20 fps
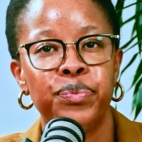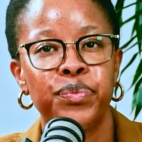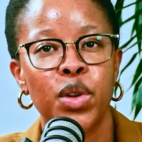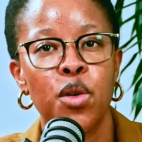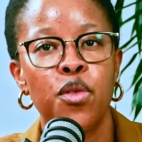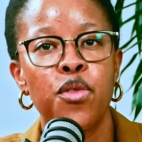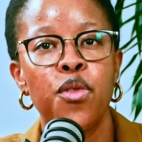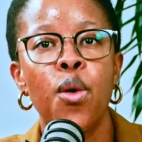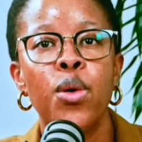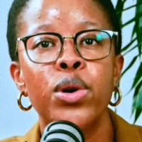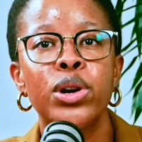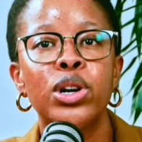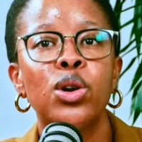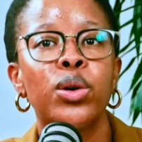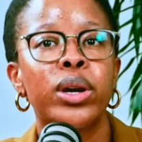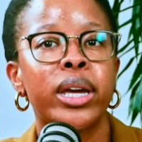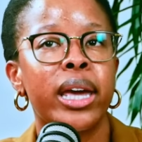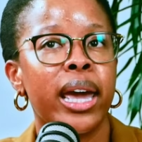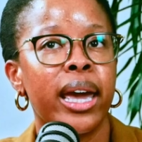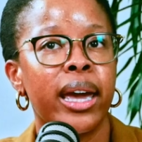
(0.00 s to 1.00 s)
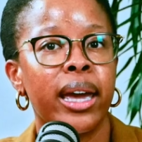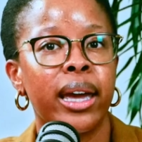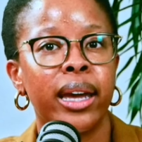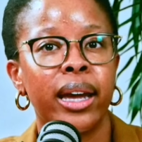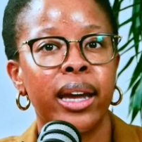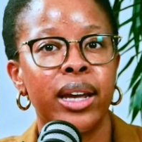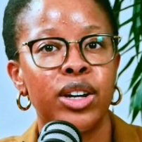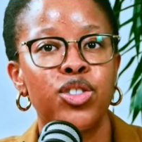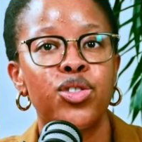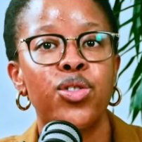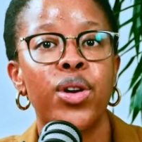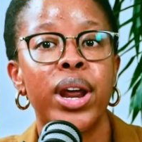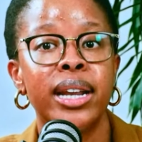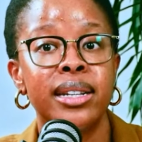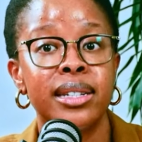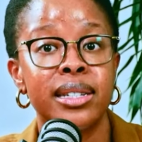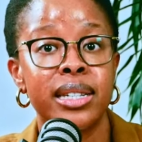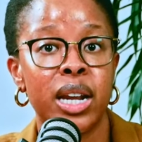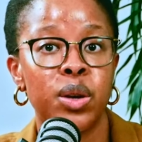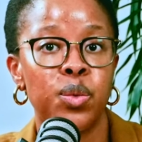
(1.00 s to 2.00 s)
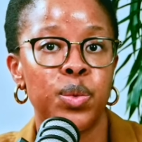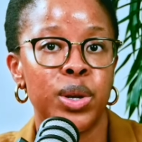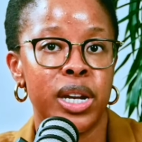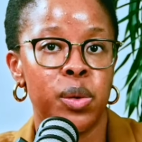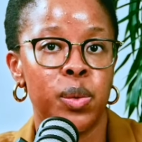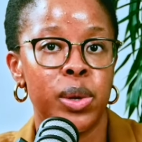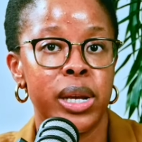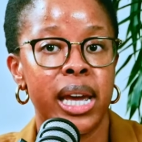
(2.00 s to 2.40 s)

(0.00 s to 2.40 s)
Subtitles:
forward-looking trends that we